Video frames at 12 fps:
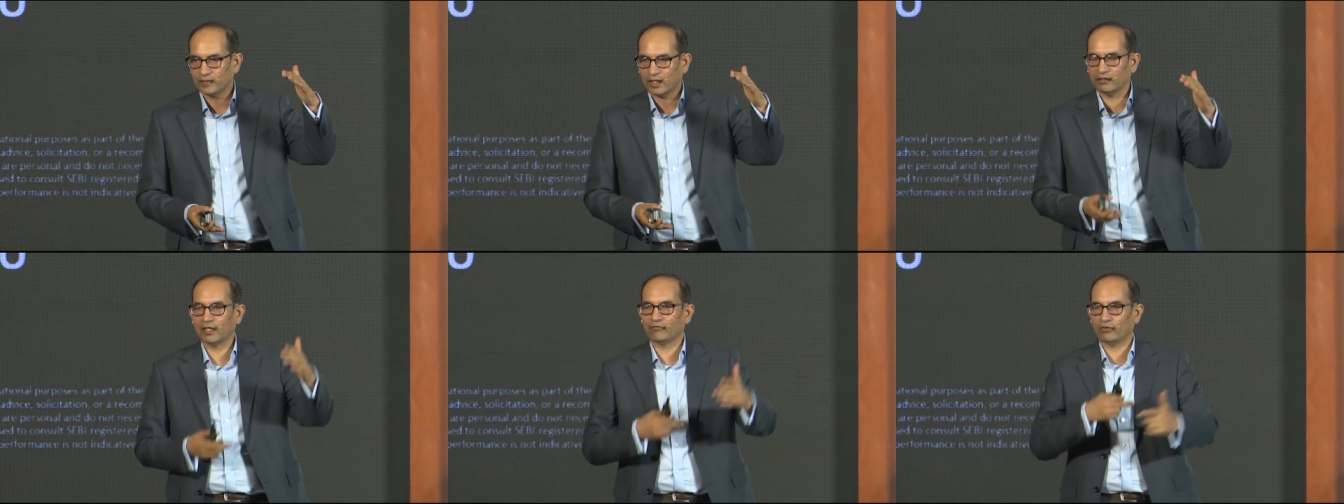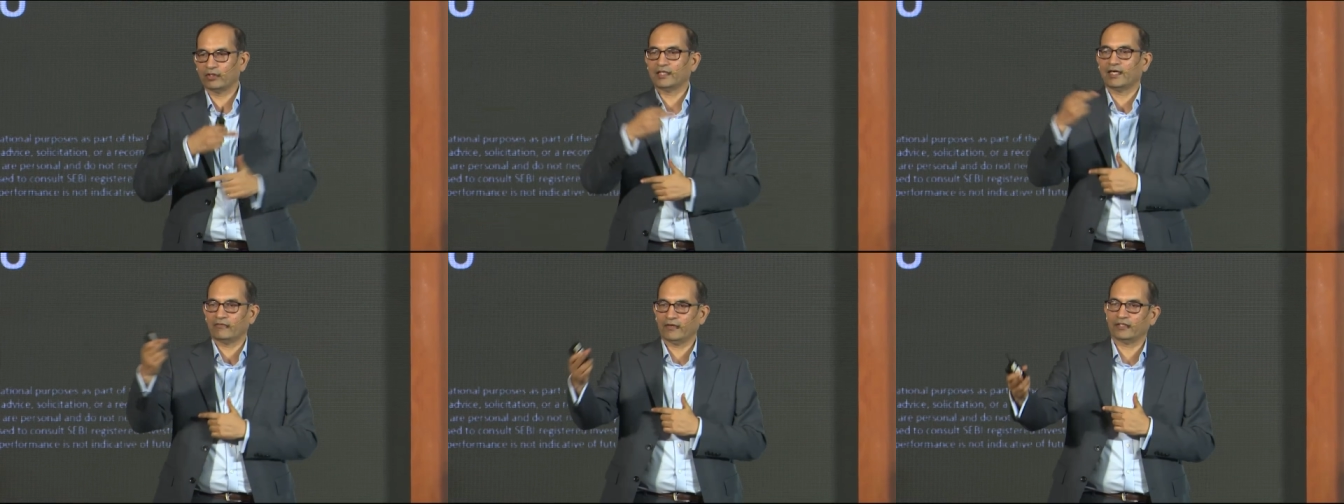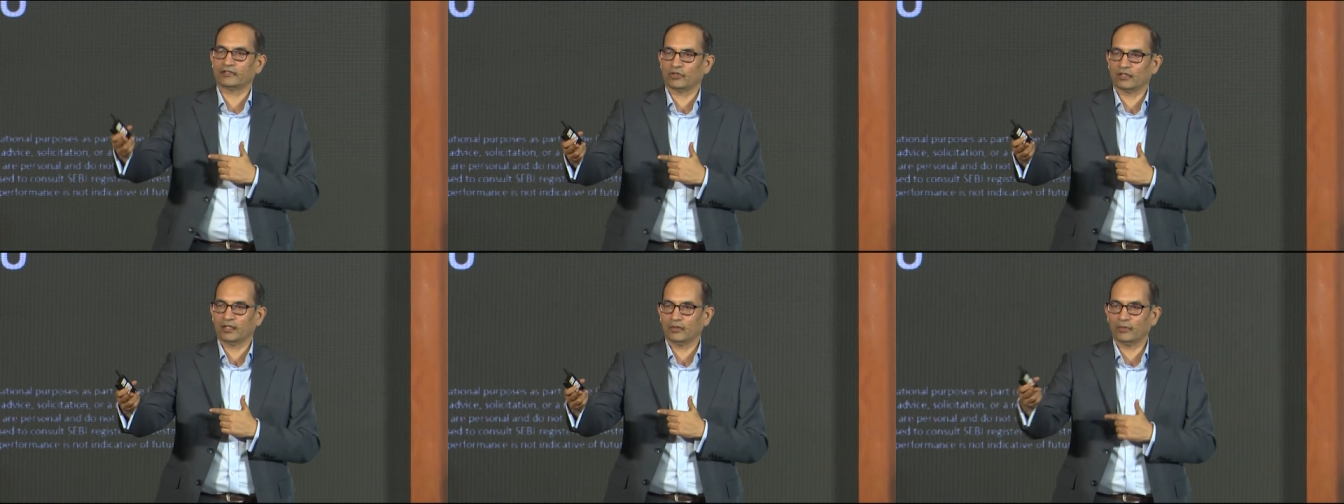And therefore, that affects your
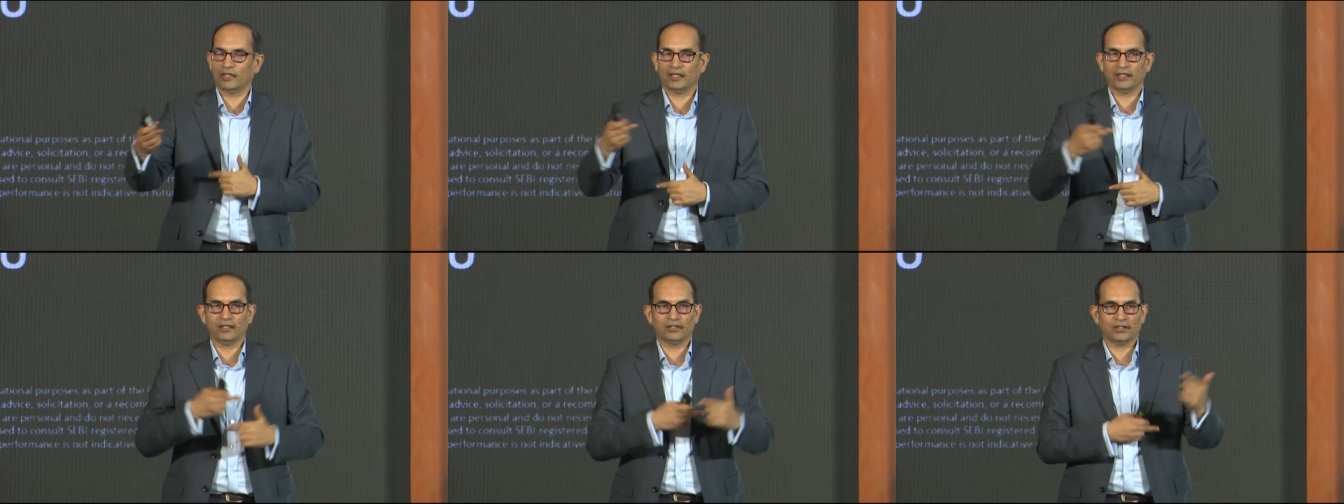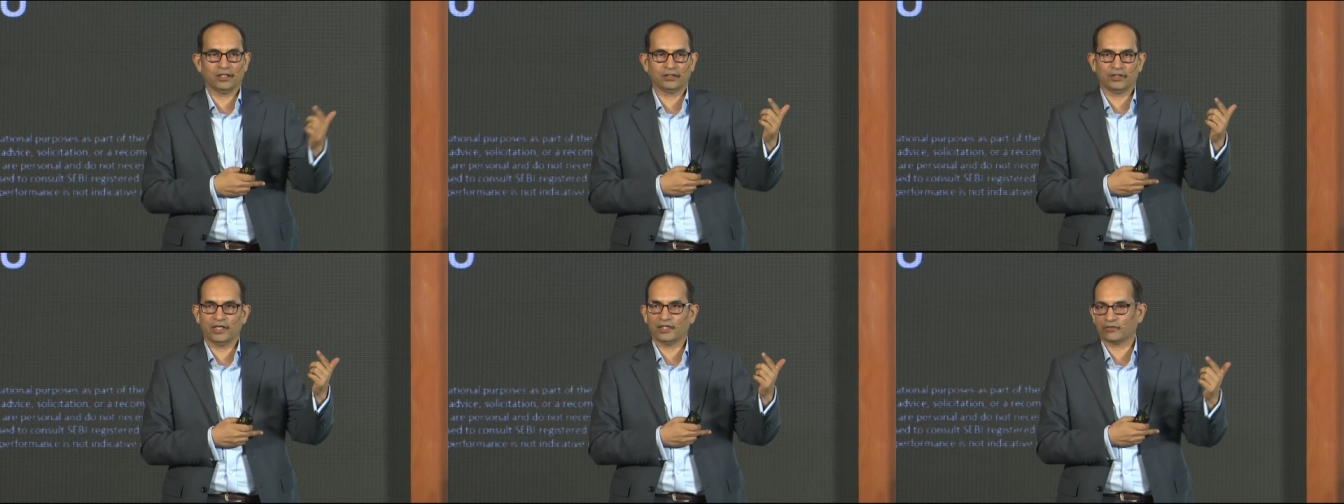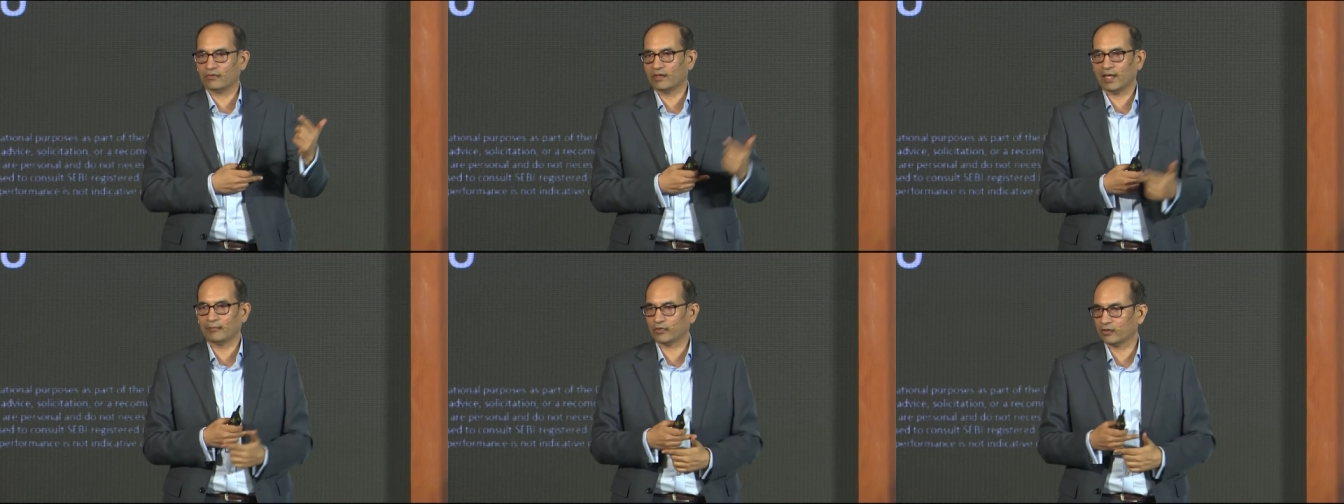liquidity, creation,
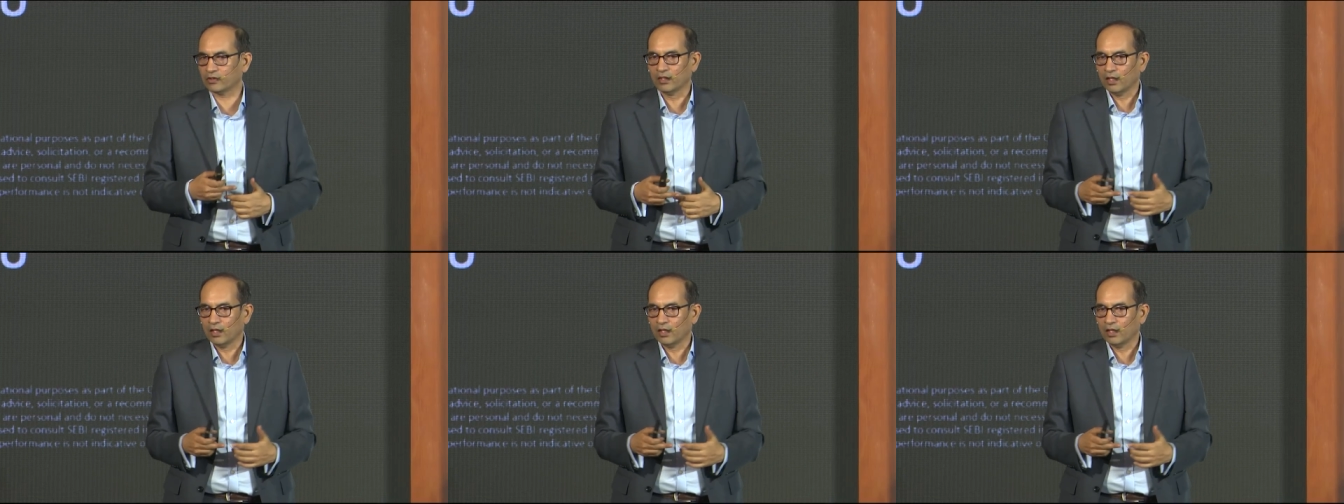redemption.